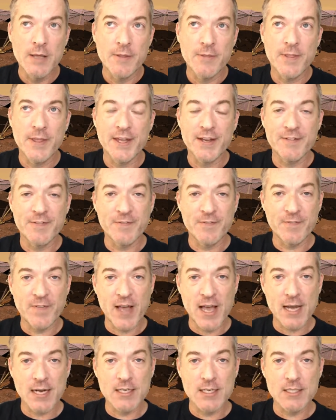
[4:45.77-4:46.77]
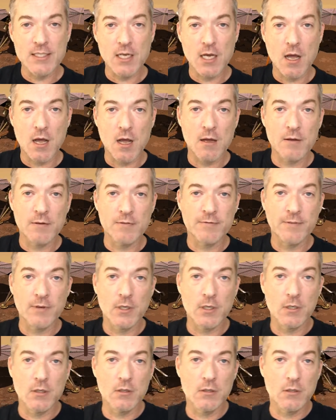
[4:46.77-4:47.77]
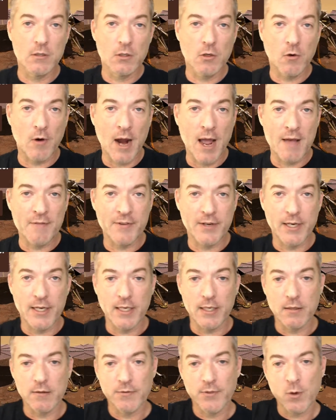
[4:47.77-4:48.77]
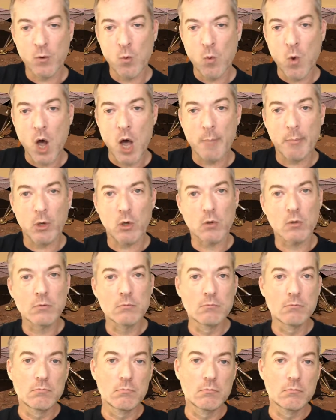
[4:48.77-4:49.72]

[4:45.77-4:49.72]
the effect of gravity, the wobble